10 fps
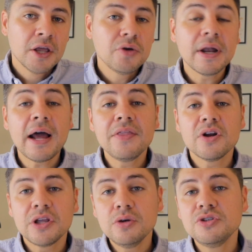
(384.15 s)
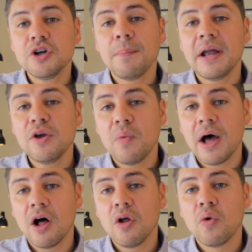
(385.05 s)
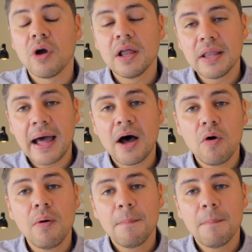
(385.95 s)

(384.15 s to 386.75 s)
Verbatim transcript: You can either use your money well or allow